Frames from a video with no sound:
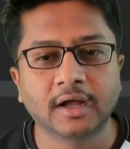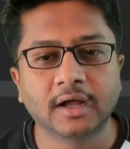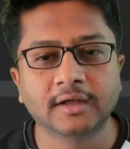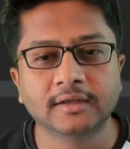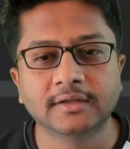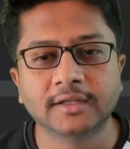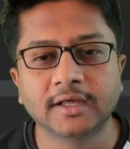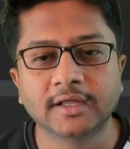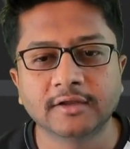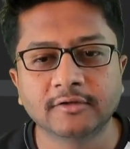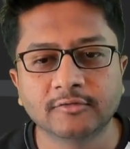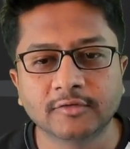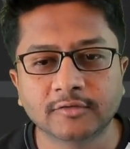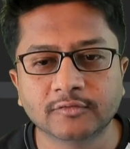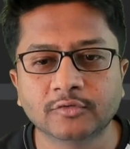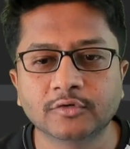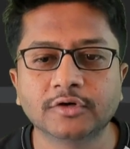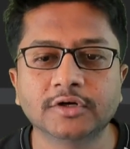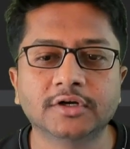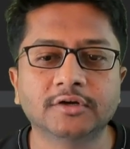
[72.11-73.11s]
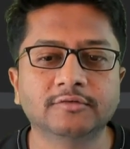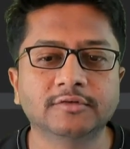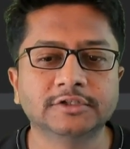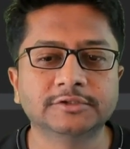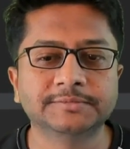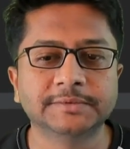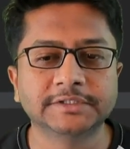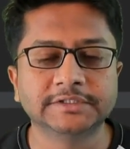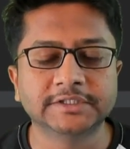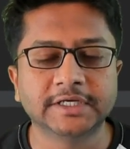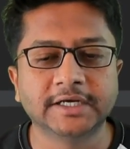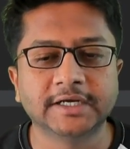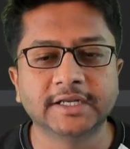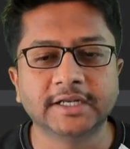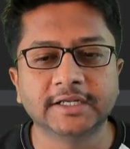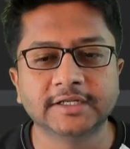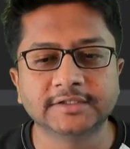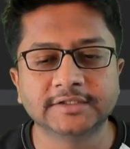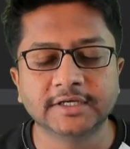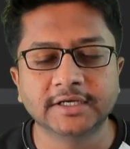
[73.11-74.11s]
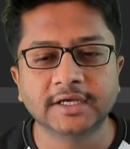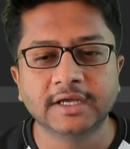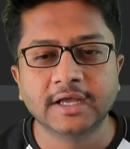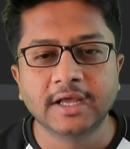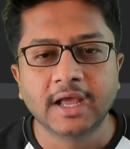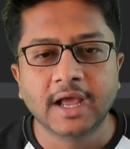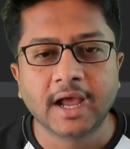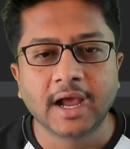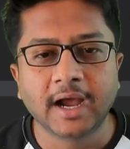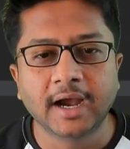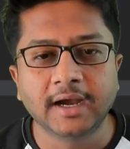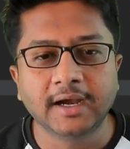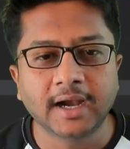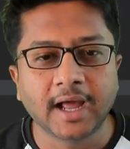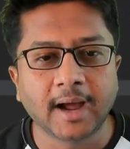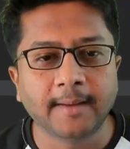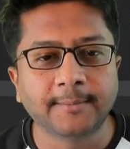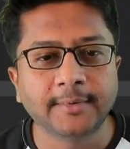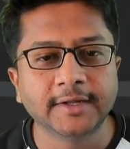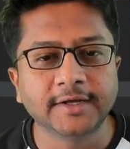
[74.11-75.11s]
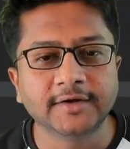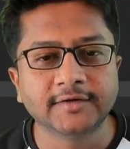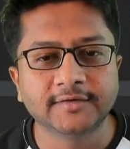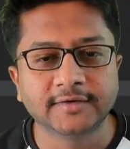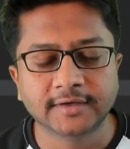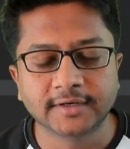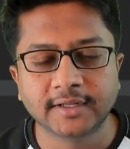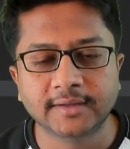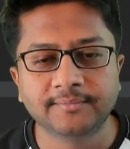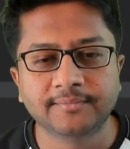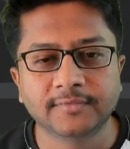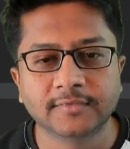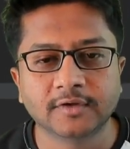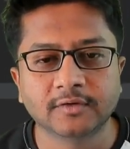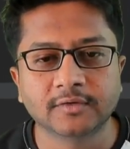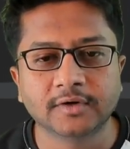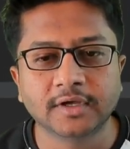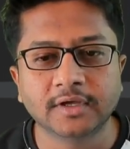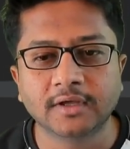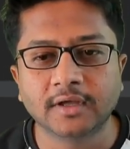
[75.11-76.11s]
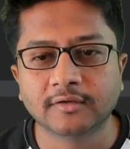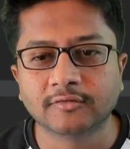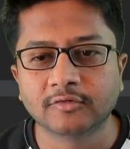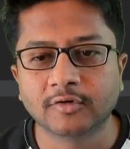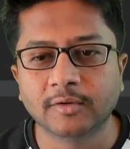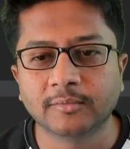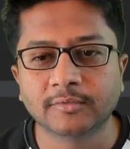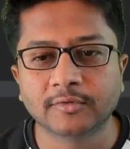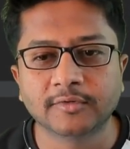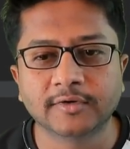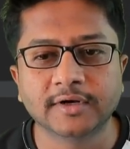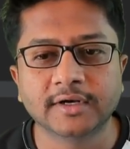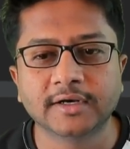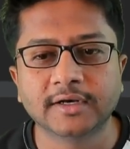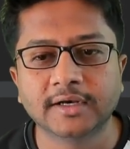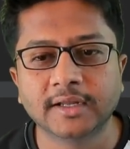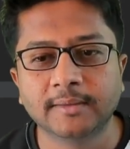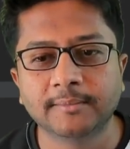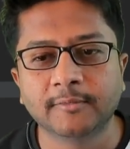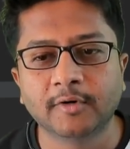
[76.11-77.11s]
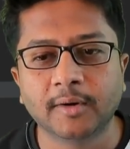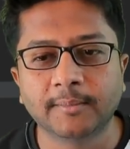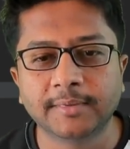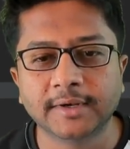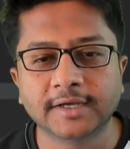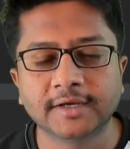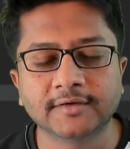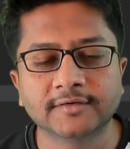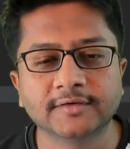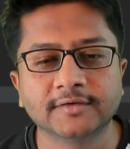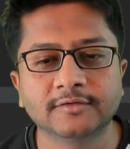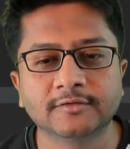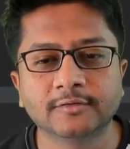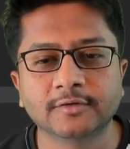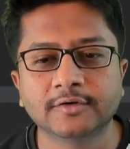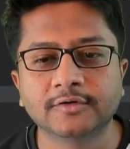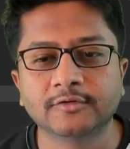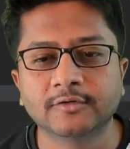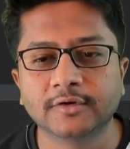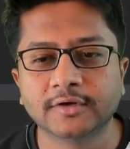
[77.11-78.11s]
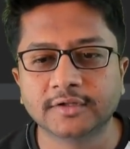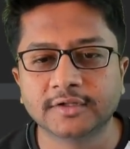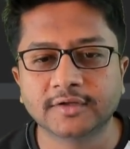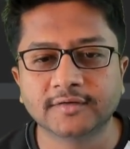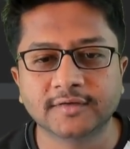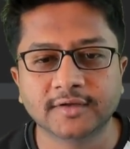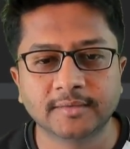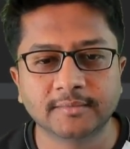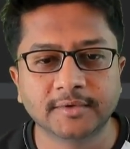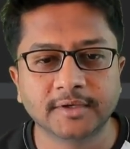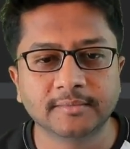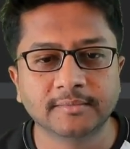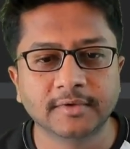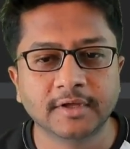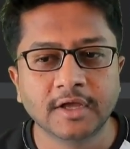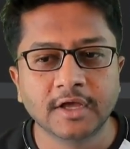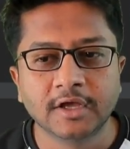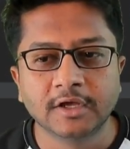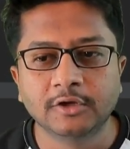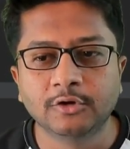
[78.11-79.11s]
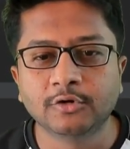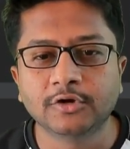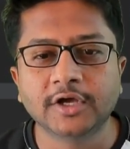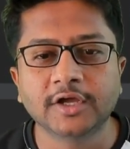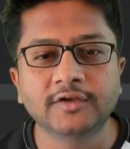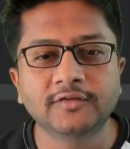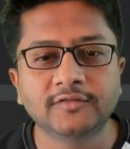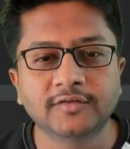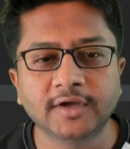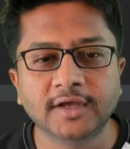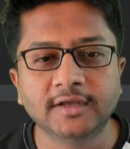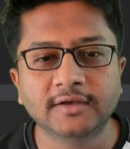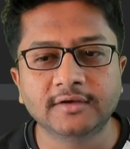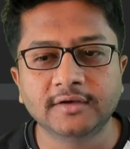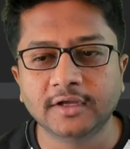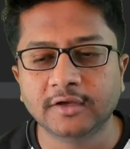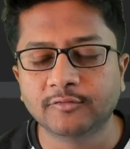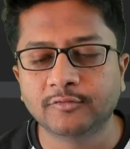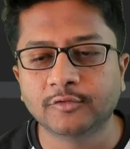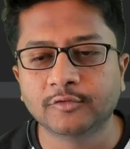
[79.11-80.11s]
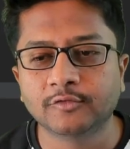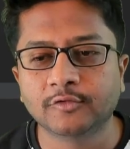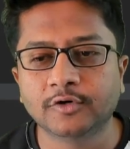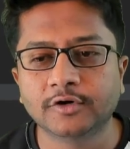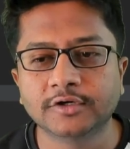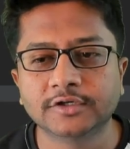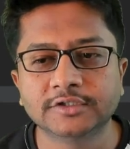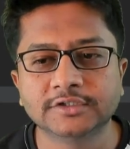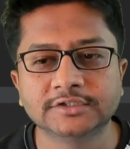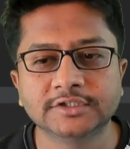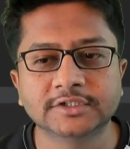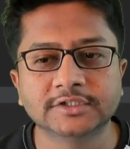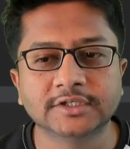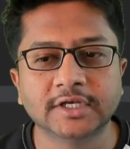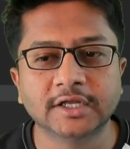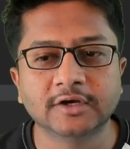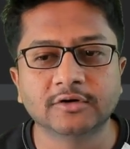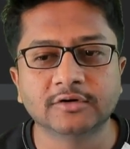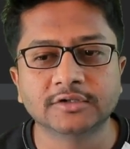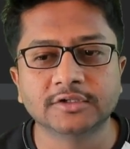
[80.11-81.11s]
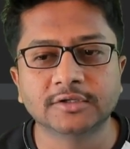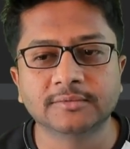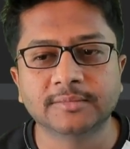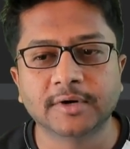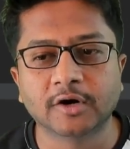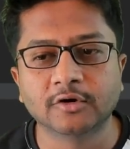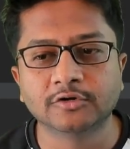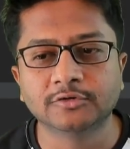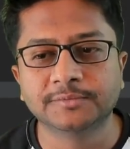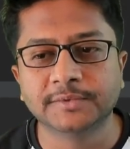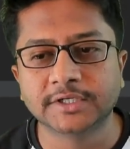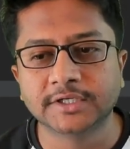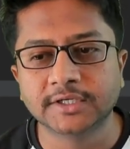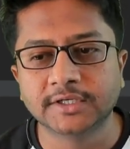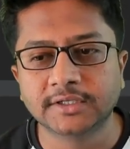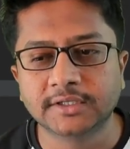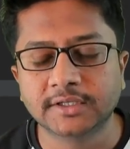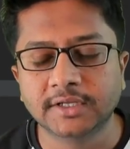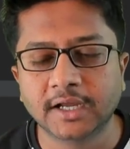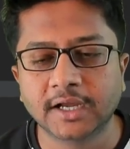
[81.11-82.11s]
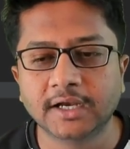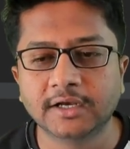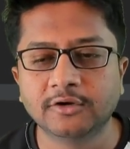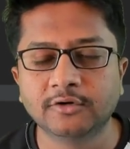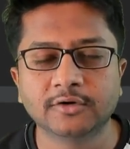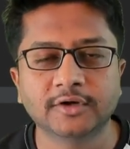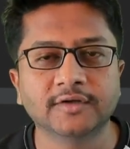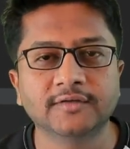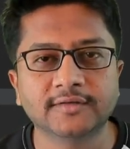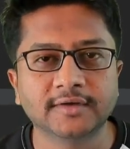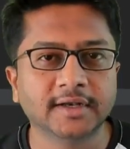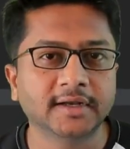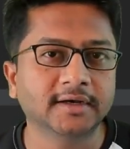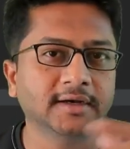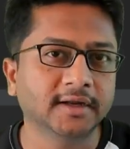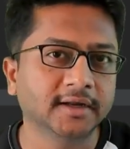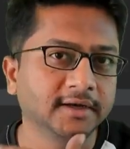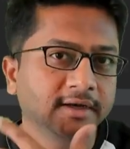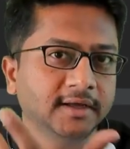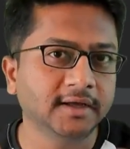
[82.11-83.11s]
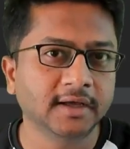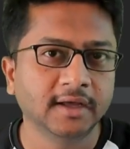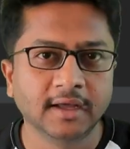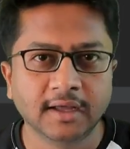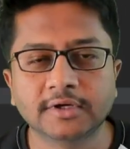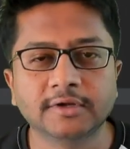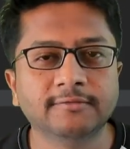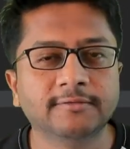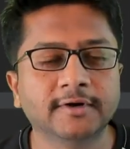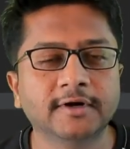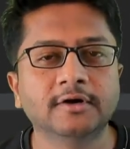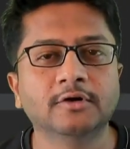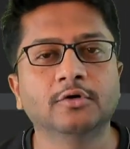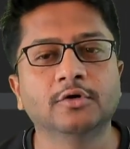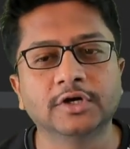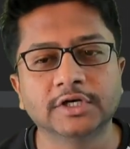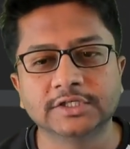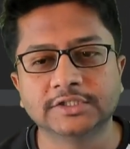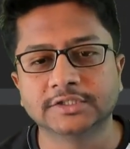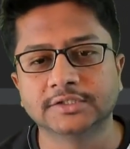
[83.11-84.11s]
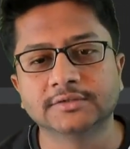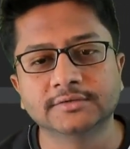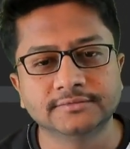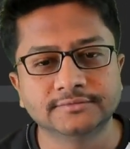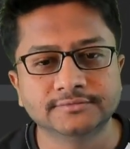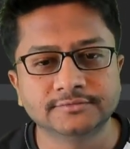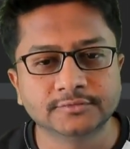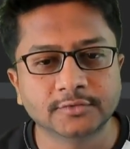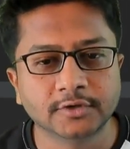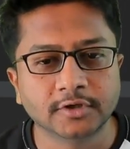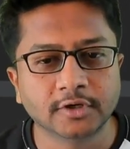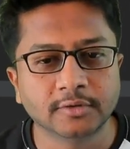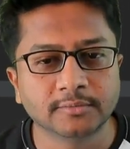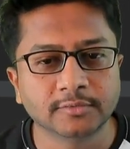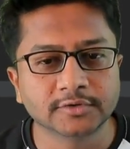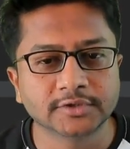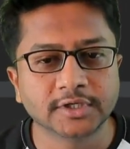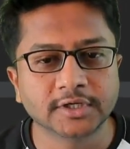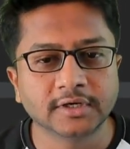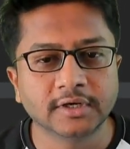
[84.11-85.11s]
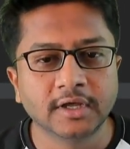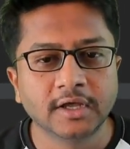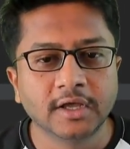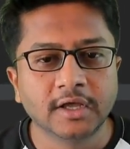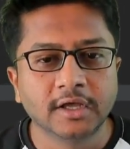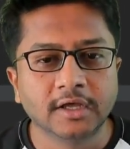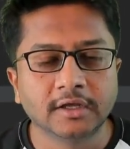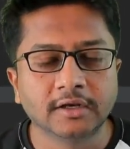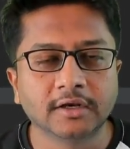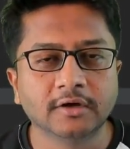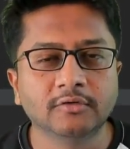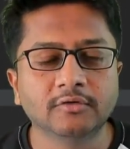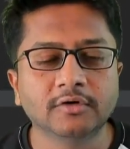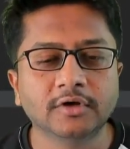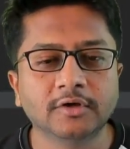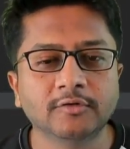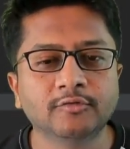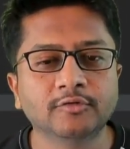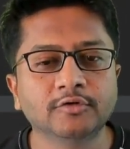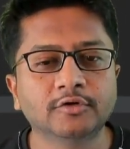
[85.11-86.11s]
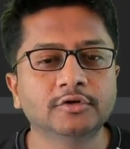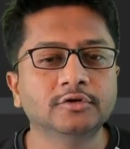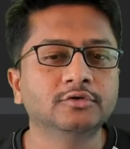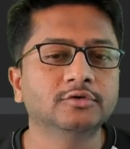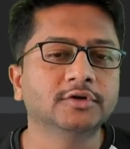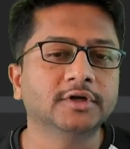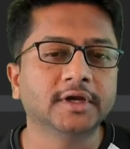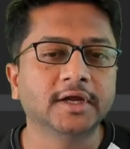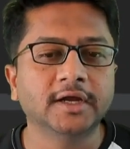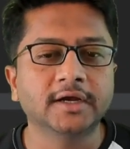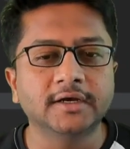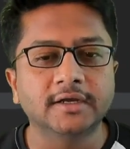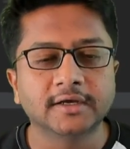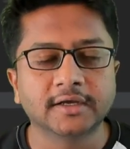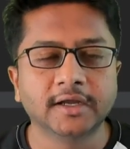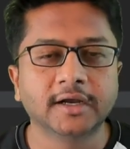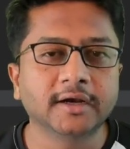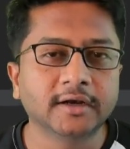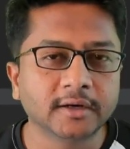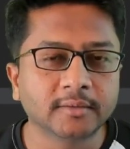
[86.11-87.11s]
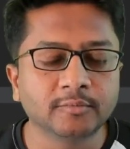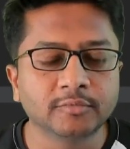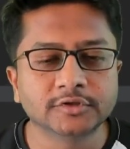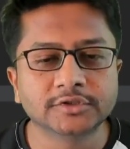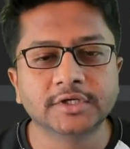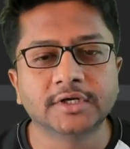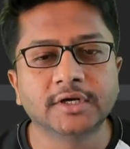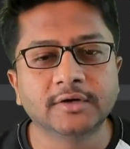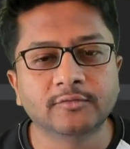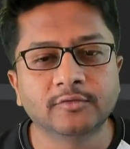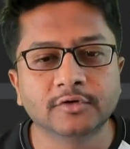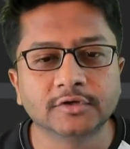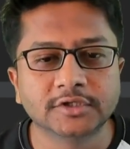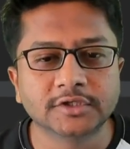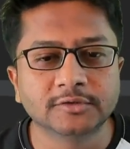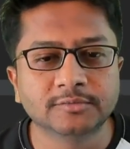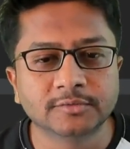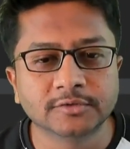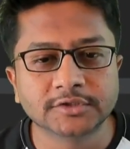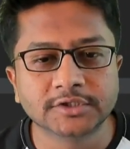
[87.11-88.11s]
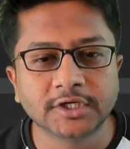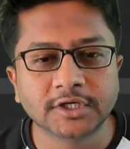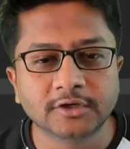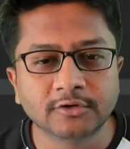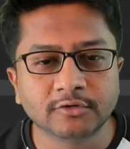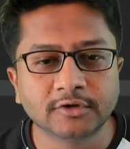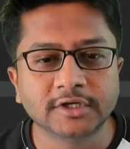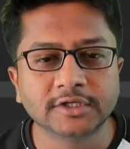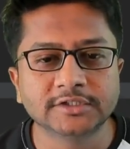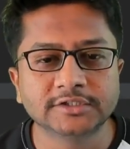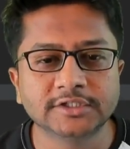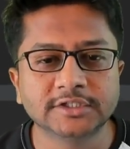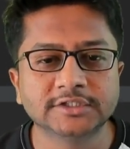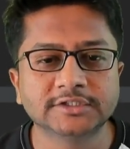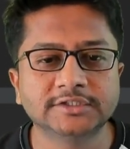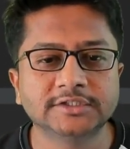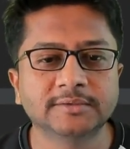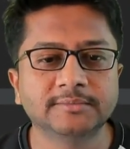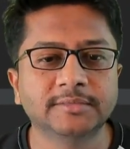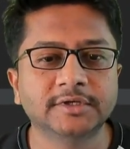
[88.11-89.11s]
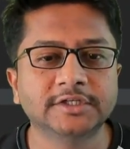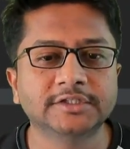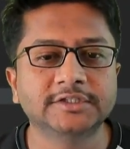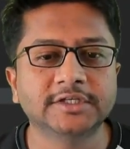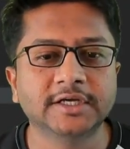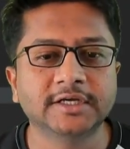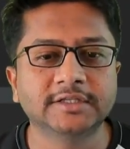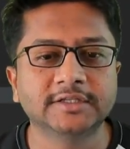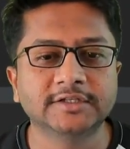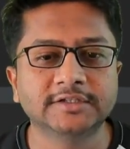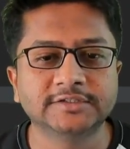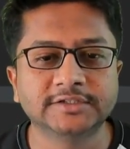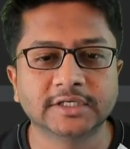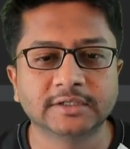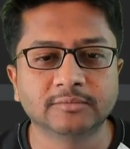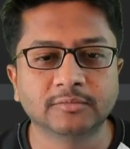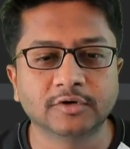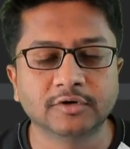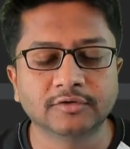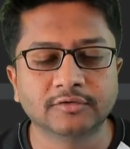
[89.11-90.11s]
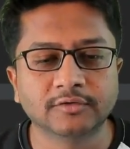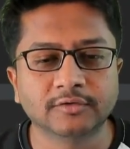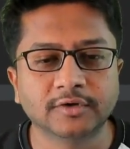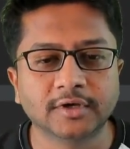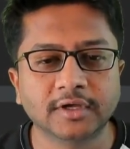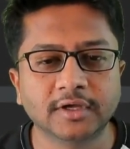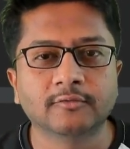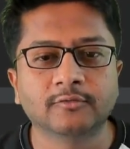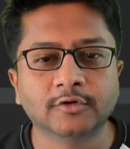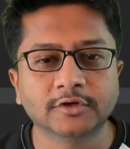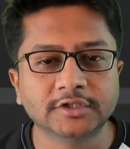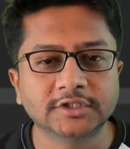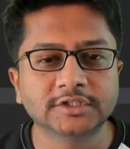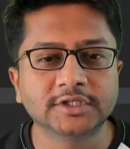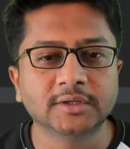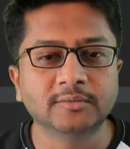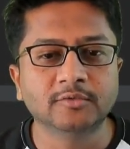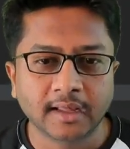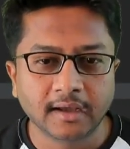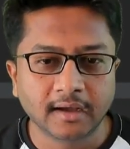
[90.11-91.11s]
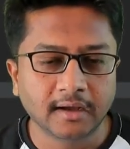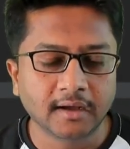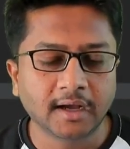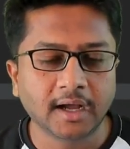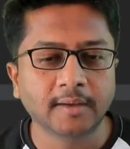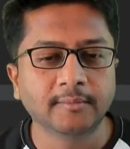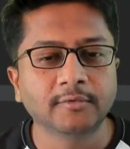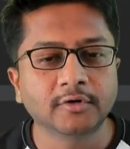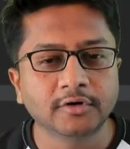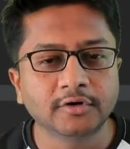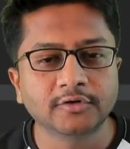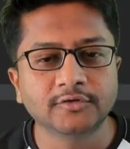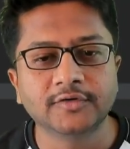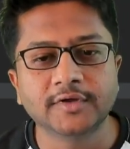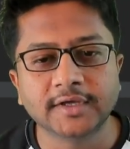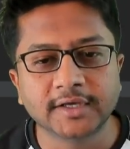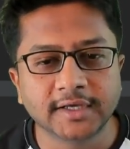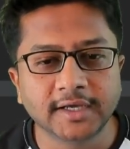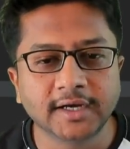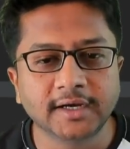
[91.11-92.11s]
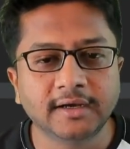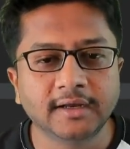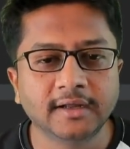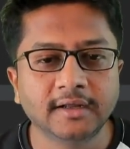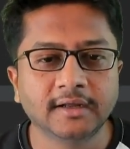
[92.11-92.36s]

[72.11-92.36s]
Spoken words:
There is one folder, workspace IntelliJ, and application name. Okay, so I provided demo application, so it's showing the same name. You can change if you want. Just click on the browse button and you can select any different location for your project. Now if you want to create a Git repository for this project, you can just simply check this checkbox. Okay, for this demo I'm not using Git.